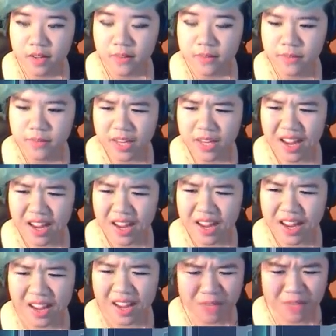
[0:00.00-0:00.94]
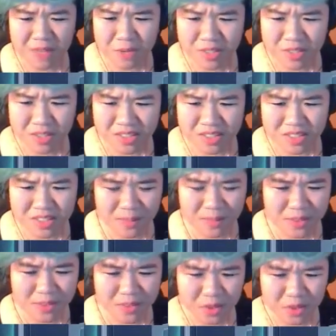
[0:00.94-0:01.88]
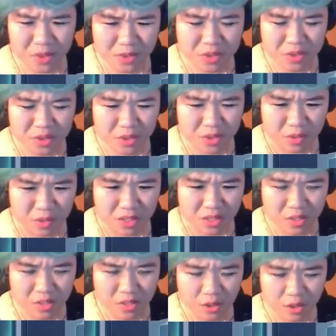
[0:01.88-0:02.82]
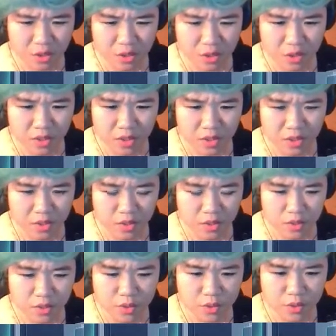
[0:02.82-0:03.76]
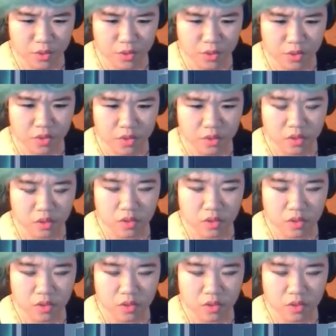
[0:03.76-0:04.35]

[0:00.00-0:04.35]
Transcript: They have notes on some of the students too. Under Higuru,